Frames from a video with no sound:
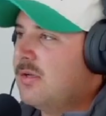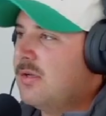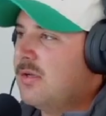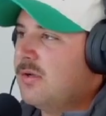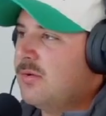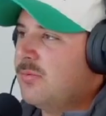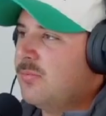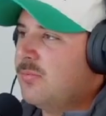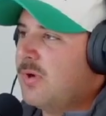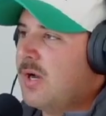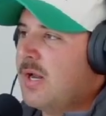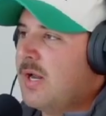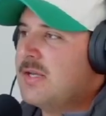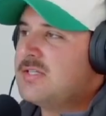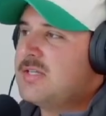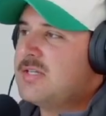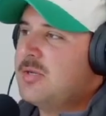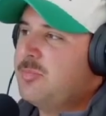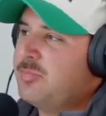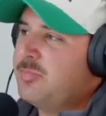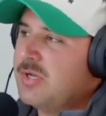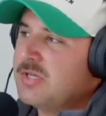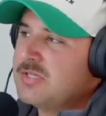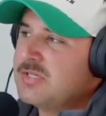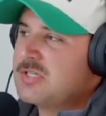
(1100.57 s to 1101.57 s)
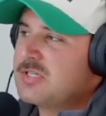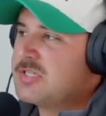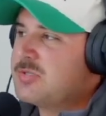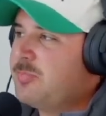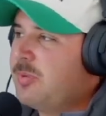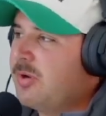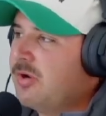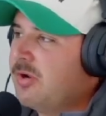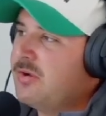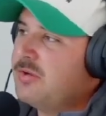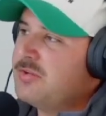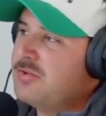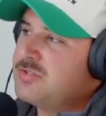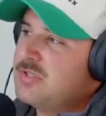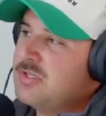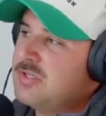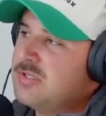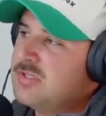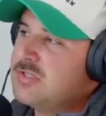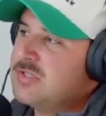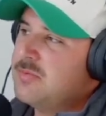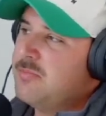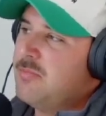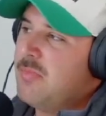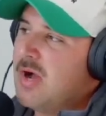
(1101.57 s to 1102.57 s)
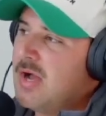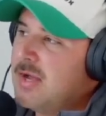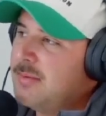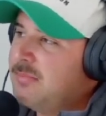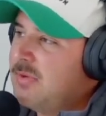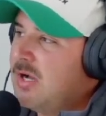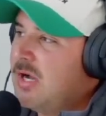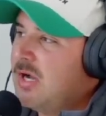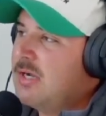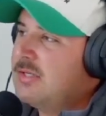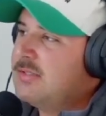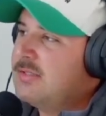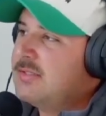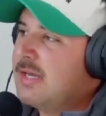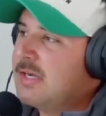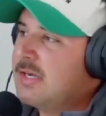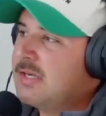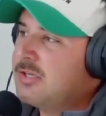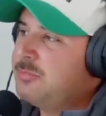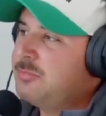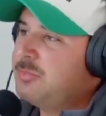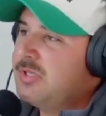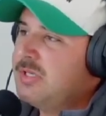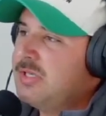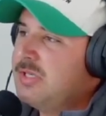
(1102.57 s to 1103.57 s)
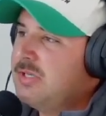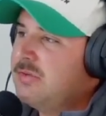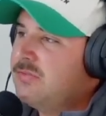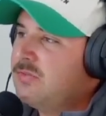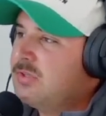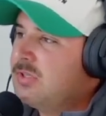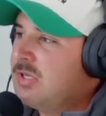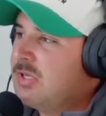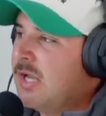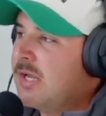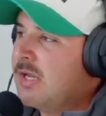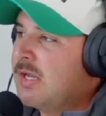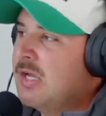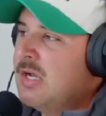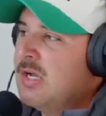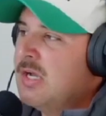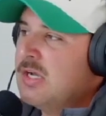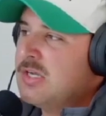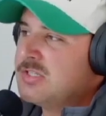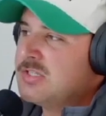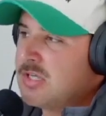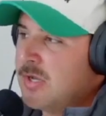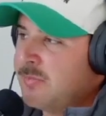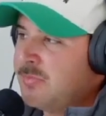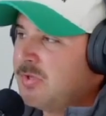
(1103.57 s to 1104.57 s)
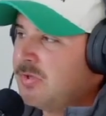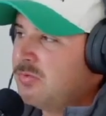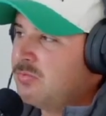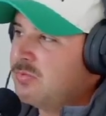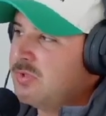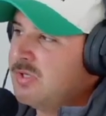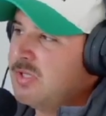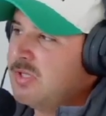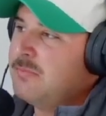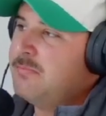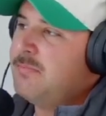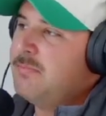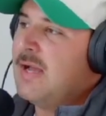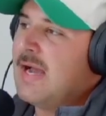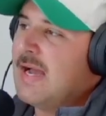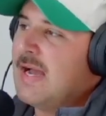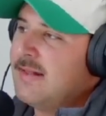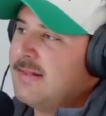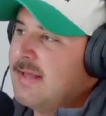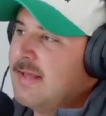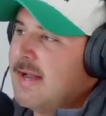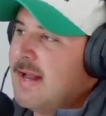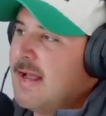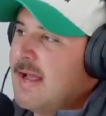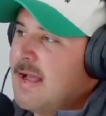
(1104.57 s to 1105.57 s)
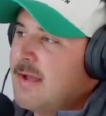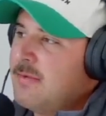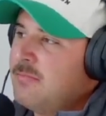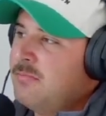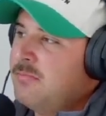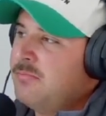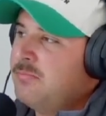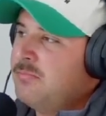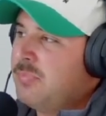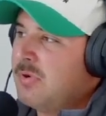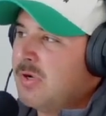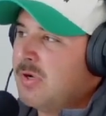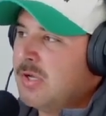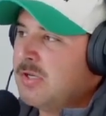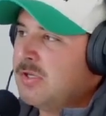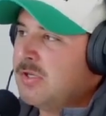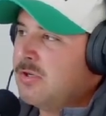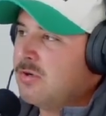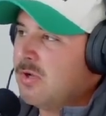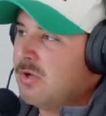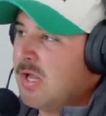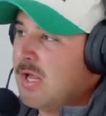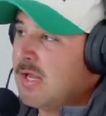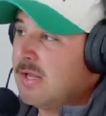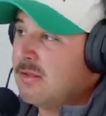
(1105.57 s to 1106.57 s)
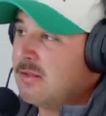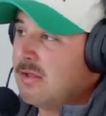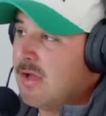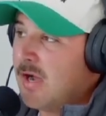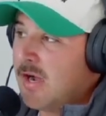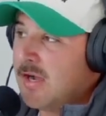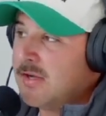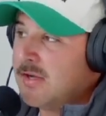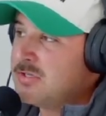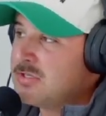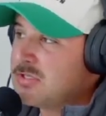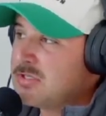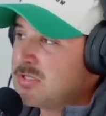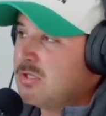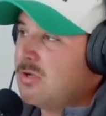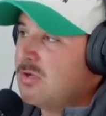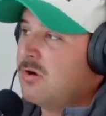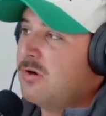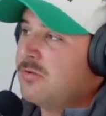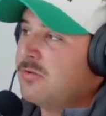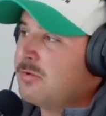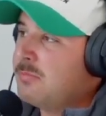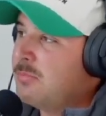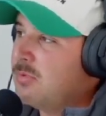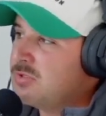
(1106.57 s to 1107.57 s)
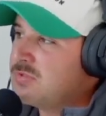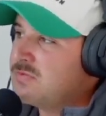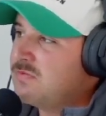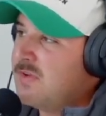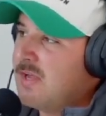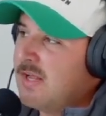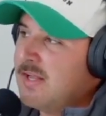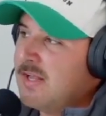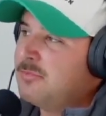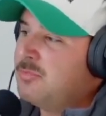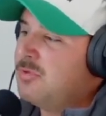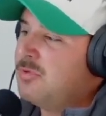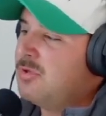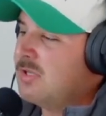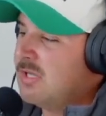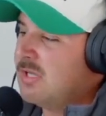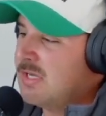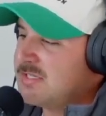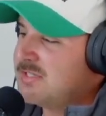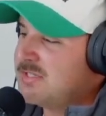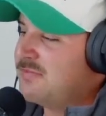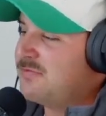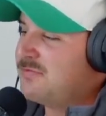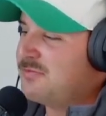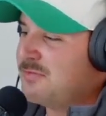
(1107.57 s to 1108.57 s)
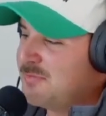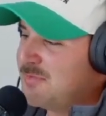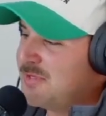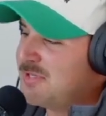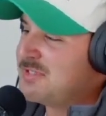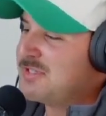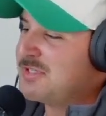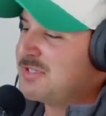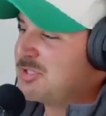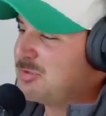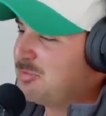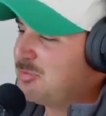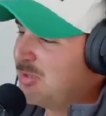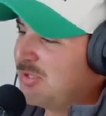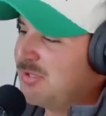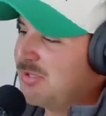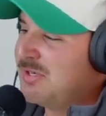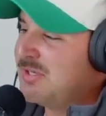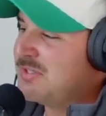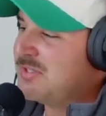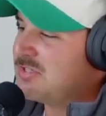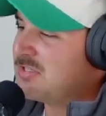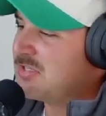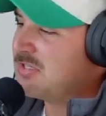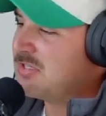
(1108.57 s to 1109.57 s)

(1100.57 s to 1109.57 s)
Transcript: When I say best experiences, in my mind, that could be even like something really bad that happened, but you're like, I just learned the most valuable lesson from this experience.